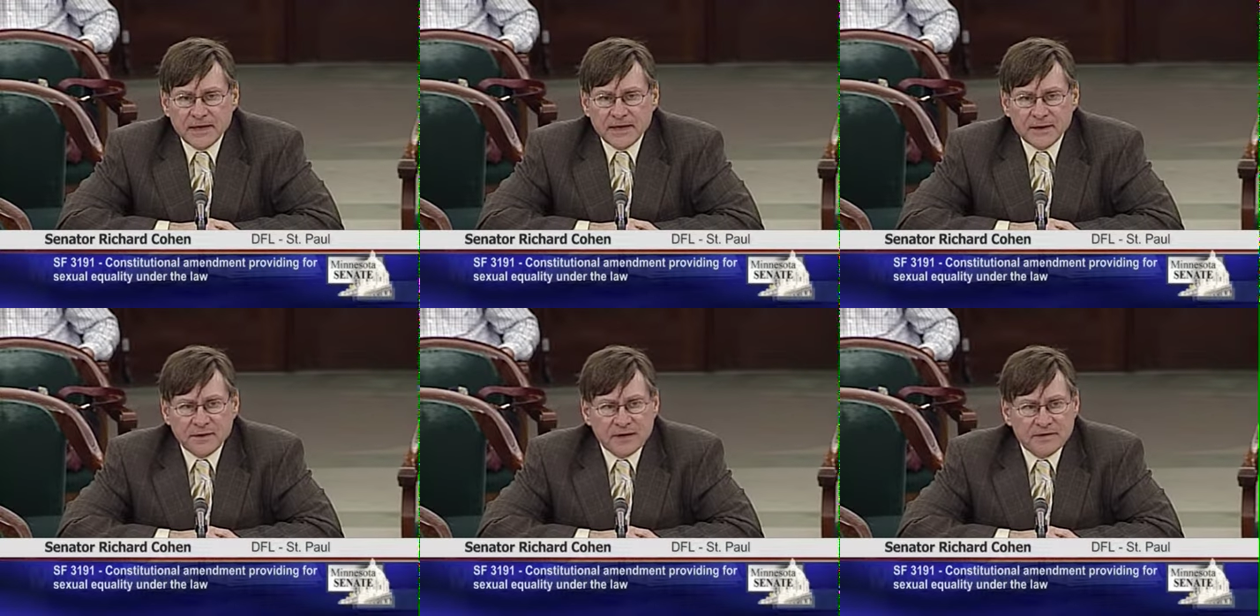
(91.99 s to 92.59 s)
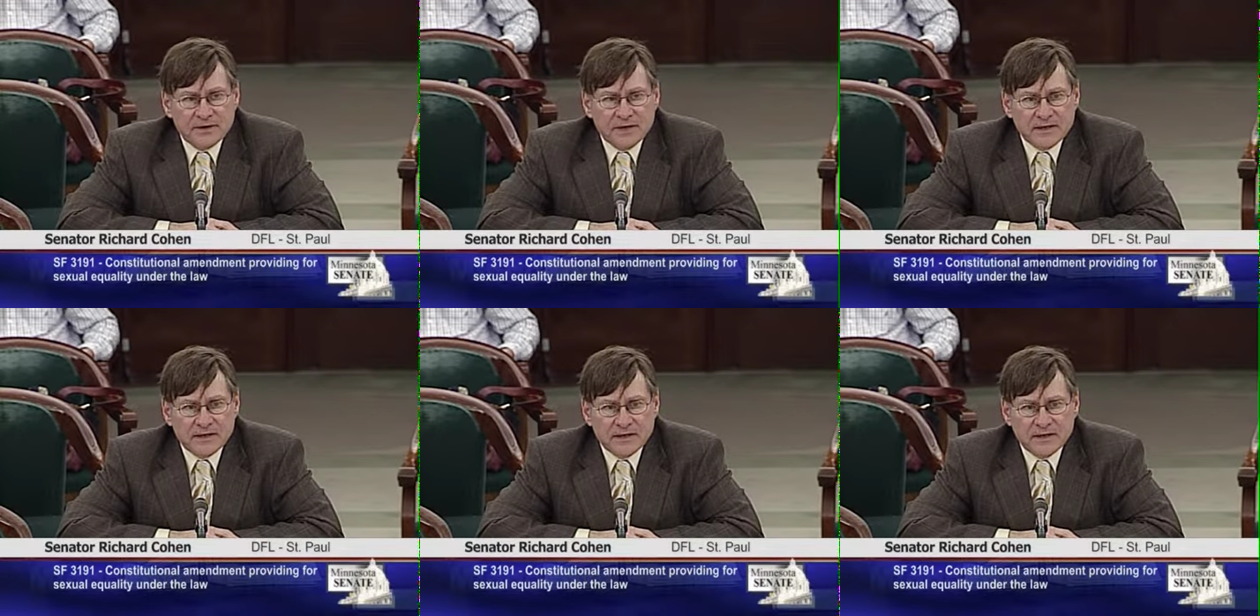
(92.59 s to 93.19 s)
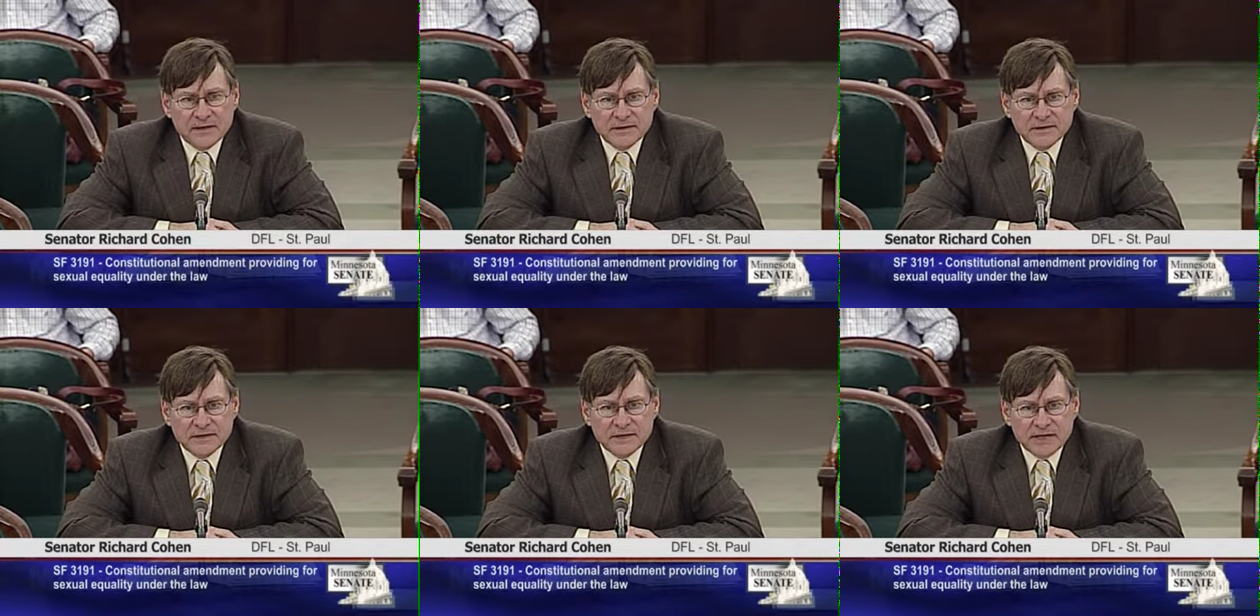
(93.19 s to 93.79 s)
And I think I've done that
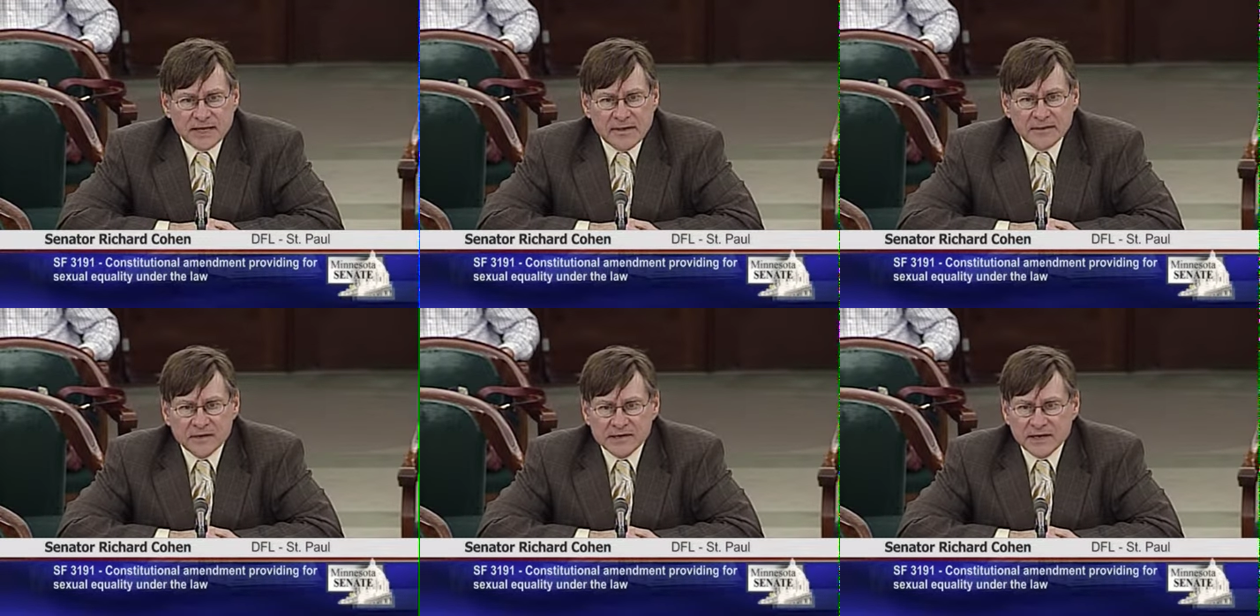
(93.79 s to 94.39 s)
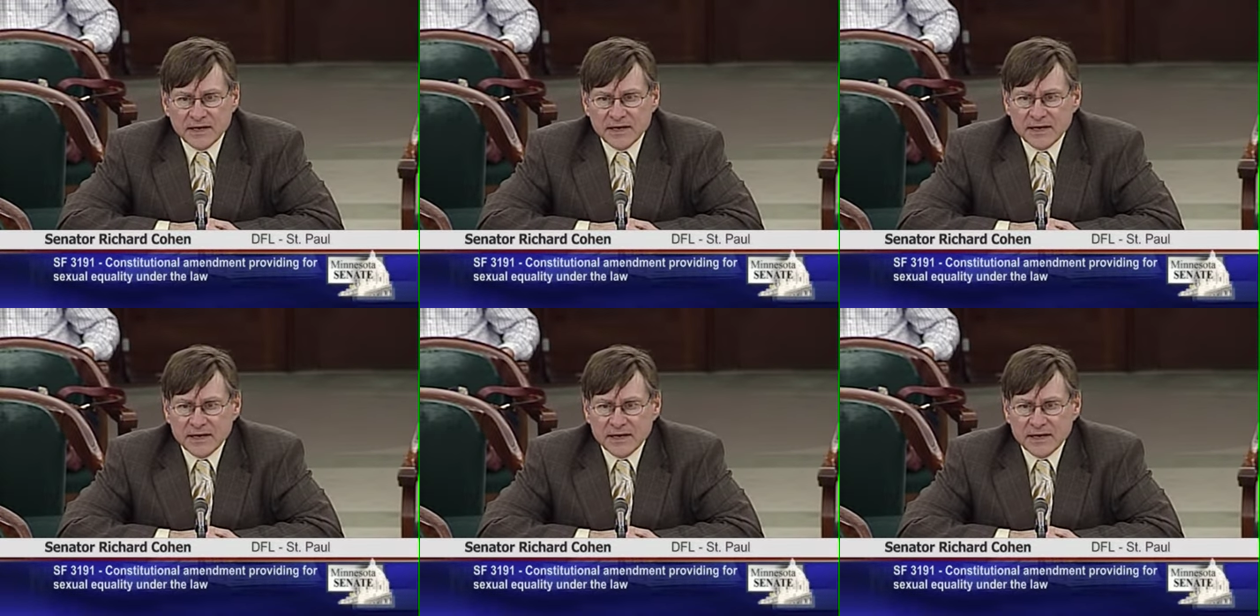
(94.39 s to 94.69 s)
since I came to the Senate.